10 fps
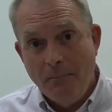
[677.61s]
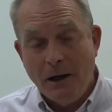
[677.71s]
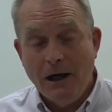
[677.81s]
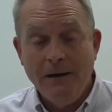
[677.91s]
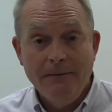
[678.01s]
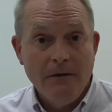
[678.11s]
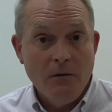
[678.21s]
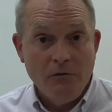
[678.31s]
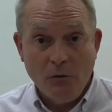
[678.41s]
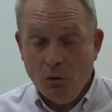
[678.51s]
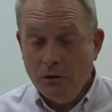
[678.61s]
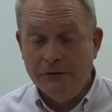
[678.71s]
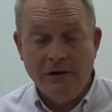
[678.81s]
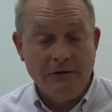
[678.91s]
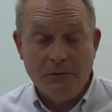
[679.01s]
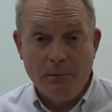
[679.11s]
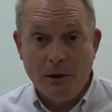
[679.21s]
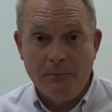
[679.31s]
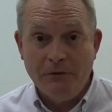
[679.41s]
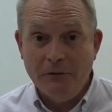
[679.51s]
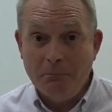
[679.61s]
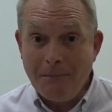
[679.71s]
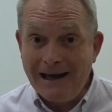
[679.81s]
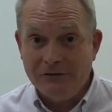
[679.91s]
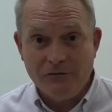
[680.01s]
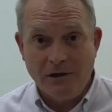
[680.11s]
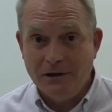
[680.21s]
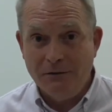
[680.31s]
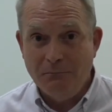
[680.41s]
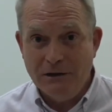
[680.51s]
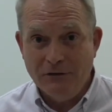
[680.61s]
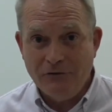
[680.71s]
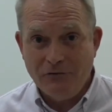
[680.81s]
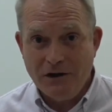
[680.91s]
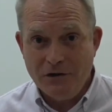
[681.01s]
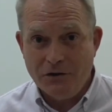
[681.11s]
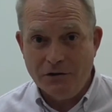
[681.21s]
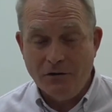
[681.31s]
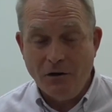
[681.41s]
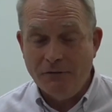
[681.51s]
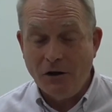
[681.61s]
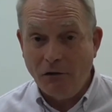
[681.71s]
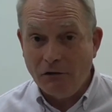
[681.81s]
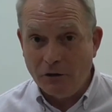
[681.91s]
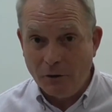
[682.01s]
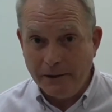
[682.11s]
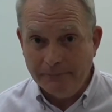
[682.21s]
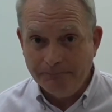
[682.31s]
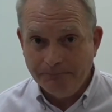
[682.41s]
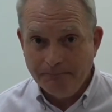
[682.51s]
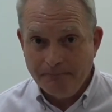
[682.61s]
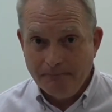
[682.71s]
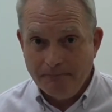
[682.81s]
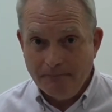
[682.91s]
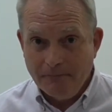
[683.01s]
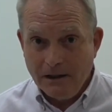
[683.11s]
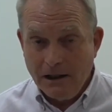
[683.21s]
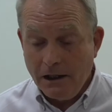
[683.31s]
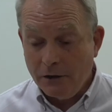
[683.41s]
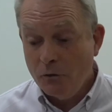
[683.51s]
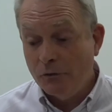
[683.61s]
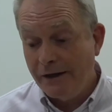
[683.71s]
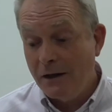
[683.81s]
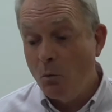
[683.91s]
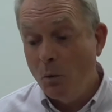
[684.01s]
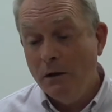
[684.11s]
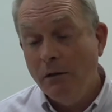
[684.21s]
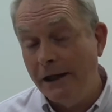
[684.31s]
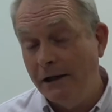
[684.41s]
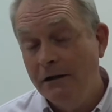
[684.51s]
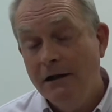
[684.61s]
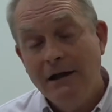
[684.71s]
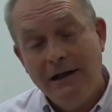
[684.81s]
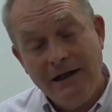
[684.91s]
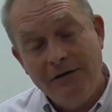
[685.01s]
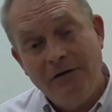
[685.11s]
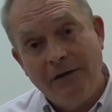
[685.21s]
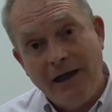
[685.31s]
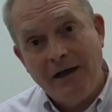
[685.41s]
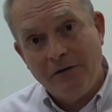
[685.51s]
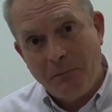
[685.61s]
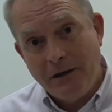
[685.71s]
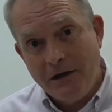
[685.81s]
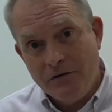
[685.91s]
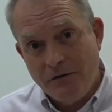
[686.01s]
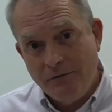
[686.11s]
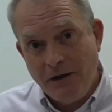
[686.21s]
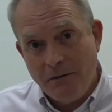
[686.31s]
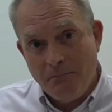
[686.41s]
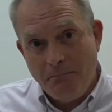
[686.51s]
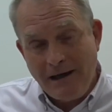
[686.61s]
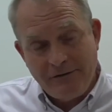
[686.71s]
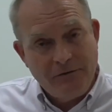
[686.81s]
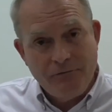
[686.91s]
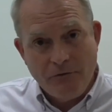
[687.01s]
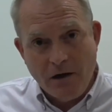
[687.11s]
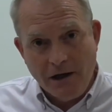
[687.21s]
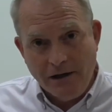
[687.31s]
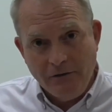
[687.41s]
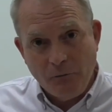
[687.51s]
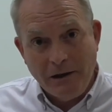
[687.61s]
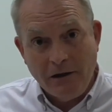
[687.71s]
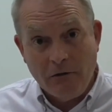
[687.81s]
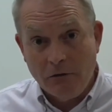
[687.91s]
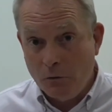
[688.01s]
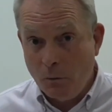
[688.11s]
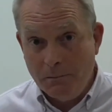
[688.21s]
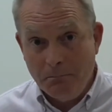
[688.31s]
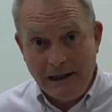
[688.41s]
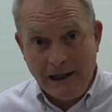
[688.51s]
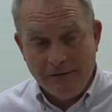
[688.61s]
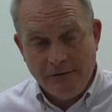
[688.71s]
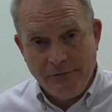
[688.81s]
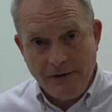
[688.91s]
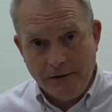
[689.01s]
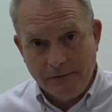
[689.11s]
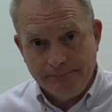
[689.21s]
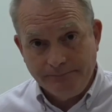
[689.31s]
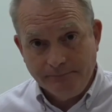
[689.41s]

by, to all intents and purposes, mass drug administration of chloroquine. And of course, that will then lead to that explanation of that massive rise when chloroquine began to fail.